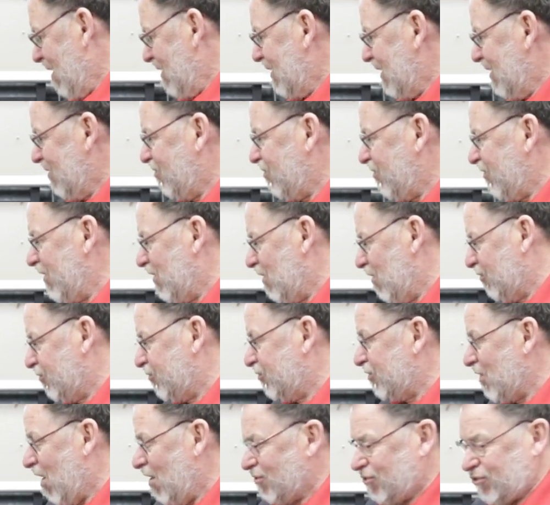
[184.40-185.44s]
It still
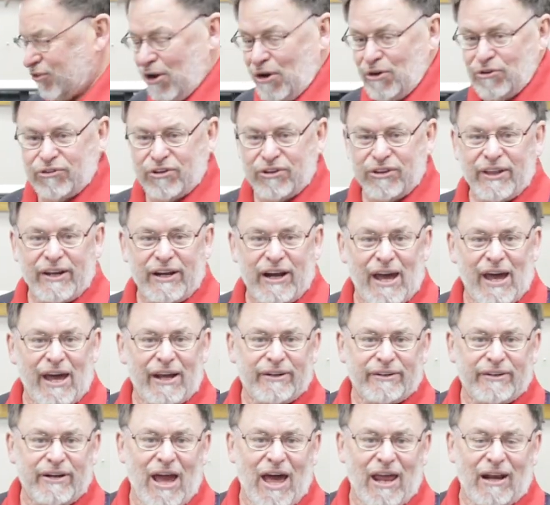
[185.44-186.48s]
shows you that
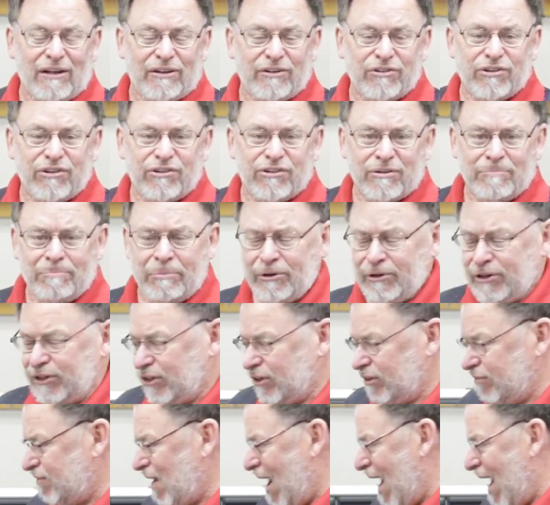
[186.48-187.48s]
$100 is a pretty good